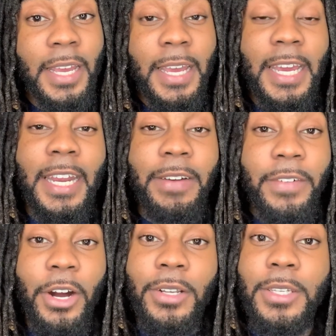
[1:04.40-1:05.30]
and I've
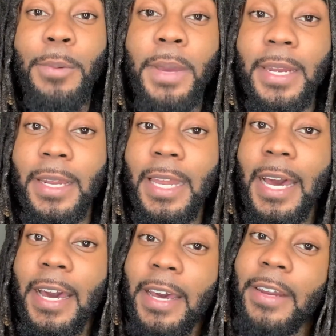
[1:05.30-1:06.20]
also made a
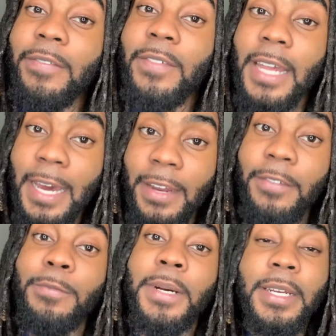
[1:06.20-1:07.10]
lot of
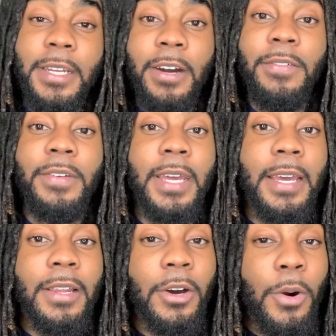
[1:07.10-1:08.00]
money off of
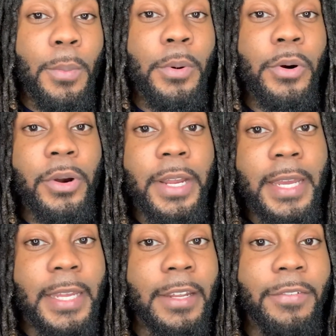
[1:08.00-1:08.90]
that load board,
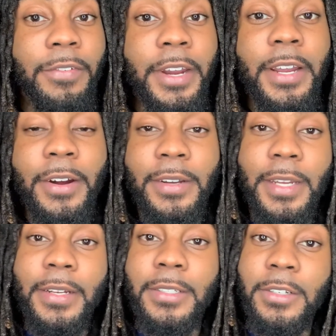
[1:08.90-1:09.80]
and the freight on
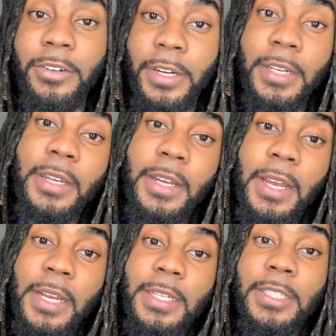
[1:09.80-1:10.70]
there is great.
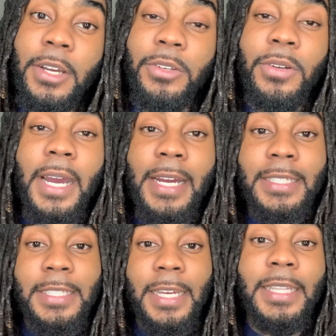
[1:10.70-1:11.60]
So you
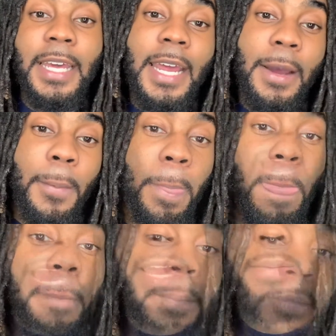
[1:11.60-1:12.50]
guys check that out.
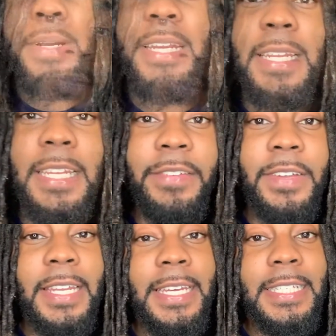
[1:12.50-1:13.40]
I'm gonna leave a
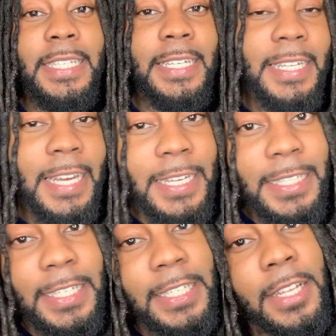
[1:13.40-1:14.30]
link to DAT
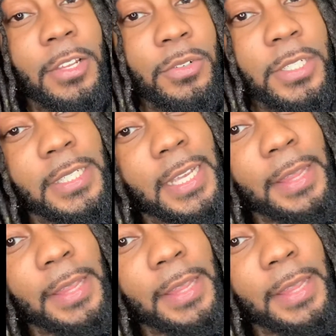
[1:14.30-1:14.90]
Solutions at the